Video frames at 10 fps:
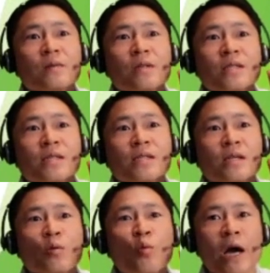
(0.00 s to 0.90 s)
this is
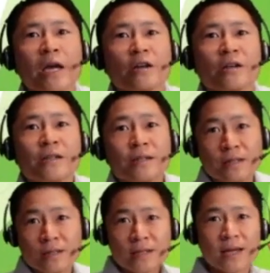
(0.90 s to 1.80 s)
a wired
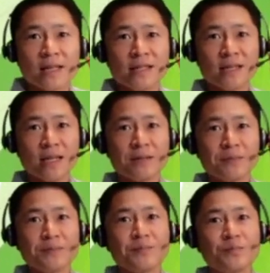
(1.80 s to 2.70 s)
headset.
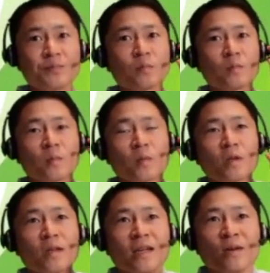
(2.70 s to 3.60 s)

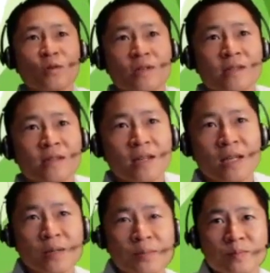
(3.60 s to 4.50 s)
It was
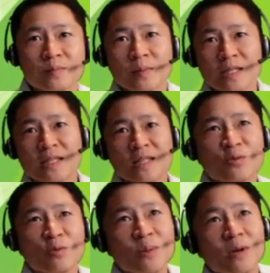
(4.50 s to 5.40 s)
less than
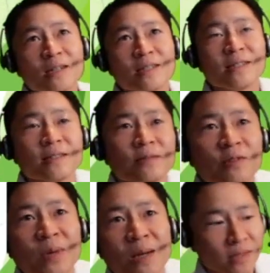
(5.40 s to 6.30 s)
20 bucks
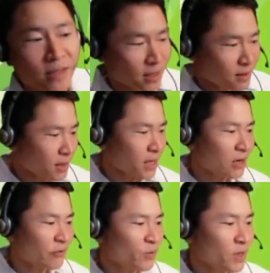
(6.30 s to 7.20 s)
from Amazon. I got
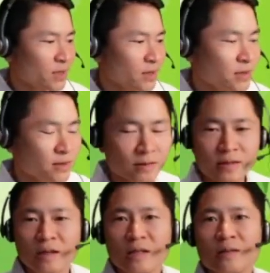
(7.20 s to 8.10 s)
it for my
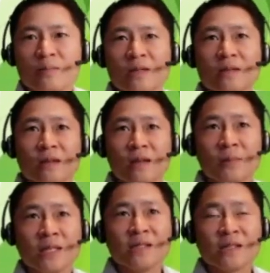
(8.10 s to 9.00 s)
son,
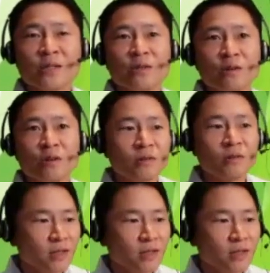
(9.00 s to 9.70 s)
my 6-year-old,